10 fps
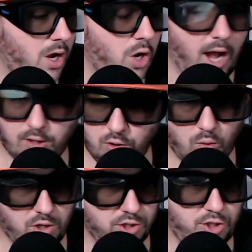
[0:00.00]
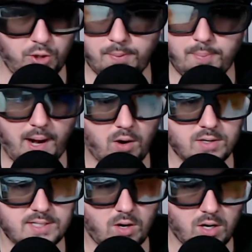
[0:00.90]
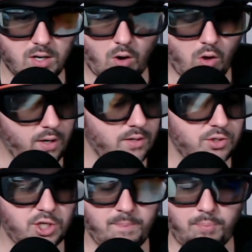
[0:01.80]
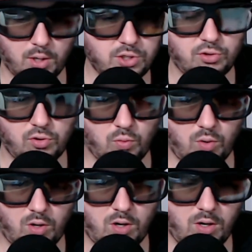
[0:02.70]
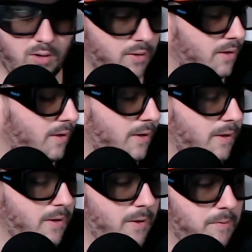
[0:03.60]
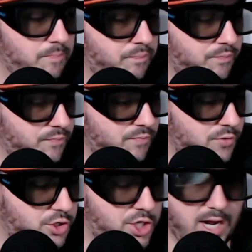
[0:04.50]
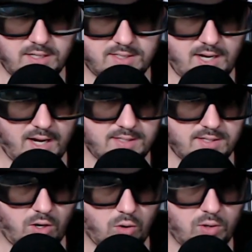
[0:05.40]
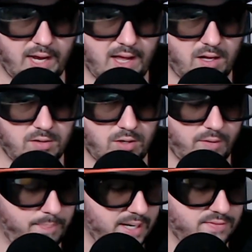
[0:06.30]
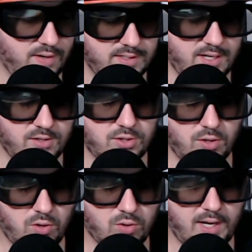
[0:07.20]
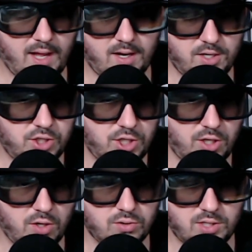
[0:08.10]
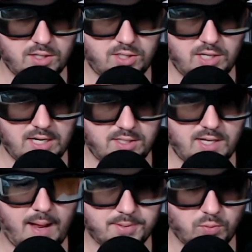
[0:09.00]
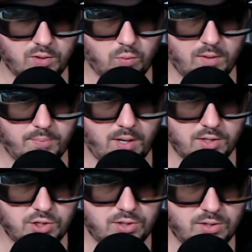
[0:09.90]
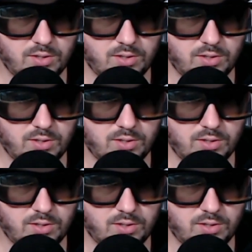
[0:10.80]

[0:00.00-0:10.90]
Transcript: I don't know what her superpowers are. All I know is she bursts through the wall. Jen decides to Hulk out. Her best friend tells her to Hulk out. And she goes and stops her with one punch.